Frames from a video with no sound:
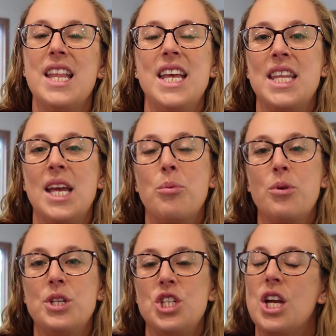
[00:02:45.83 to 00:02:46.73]
and that they
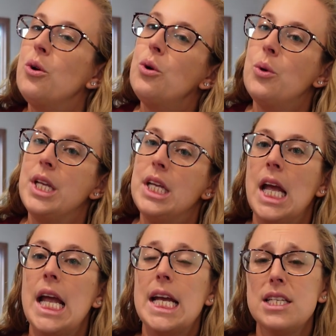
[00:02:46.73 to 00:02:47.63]
appreciate who
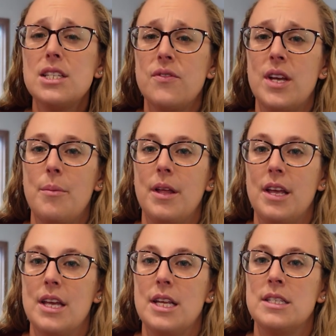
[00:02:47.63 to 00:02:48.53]
he and his family
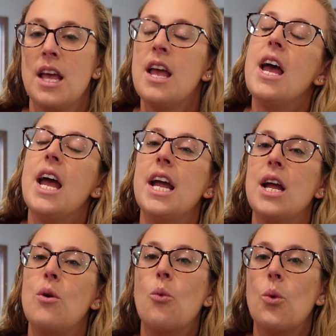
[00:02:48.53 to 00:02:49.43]
is
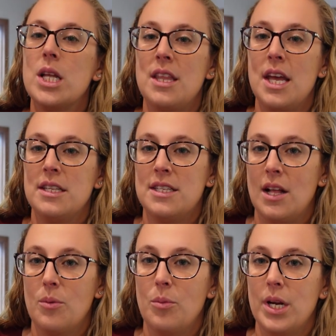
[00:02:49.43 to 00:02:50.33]
and what they
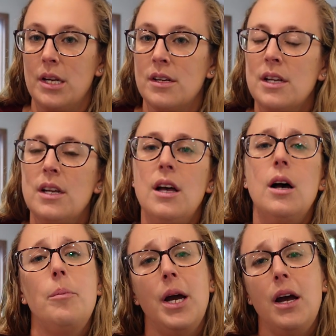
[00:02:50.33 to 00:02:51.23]
celebrate.
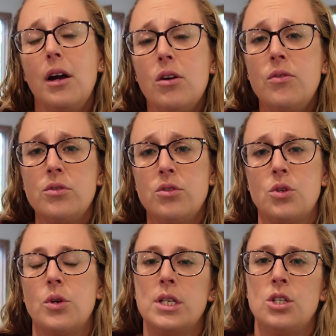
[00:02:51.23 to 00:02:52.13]
A powerful
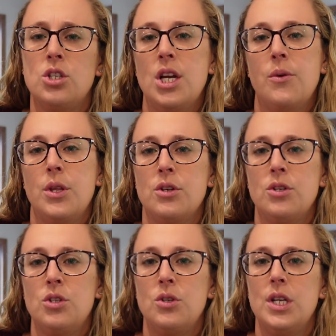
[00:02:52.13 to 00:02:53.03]
story to share with your
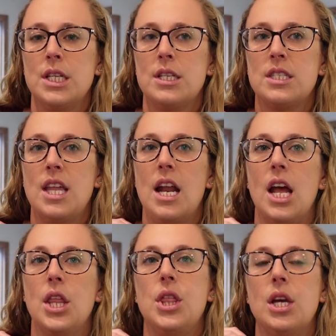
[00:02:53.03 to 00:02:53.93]
students that
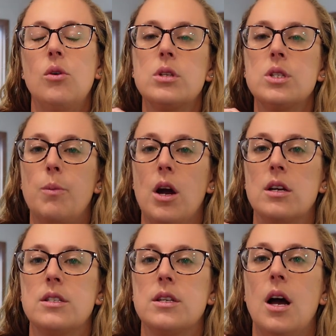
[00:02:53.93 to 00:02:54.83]
I think will
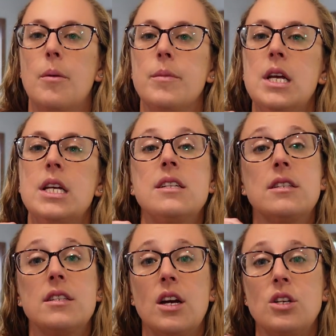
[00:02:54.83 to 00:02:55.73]
spark some
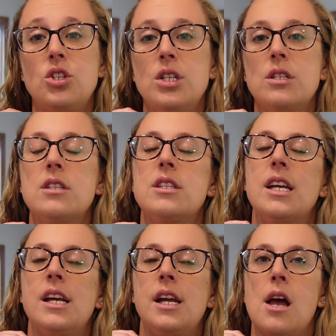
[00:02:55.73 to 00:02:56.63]
discussions,
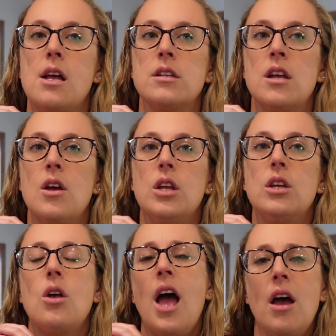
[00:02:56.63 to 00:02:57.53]
and
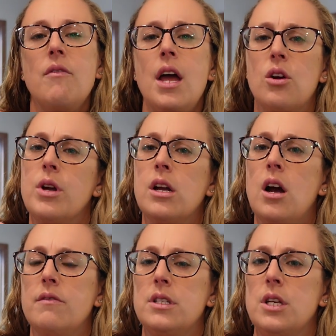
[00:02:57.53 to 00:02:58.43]
you'll have that great
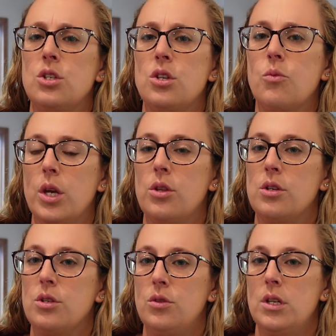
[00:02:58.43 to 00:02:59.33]
conversation with
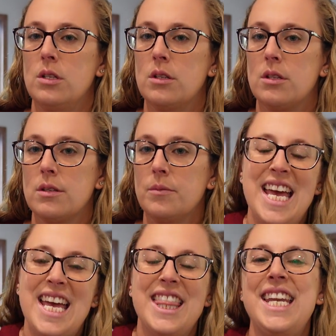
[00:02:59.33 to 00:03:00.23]
your students.
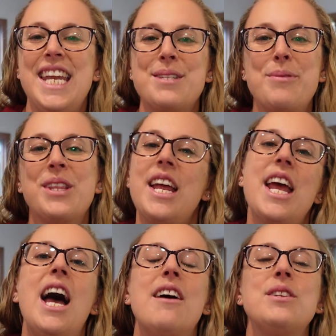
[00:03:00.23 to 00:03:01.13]
The next book that
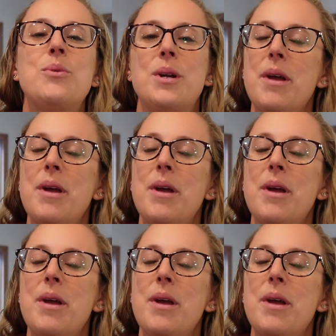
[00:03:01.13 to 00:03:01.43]
I have is one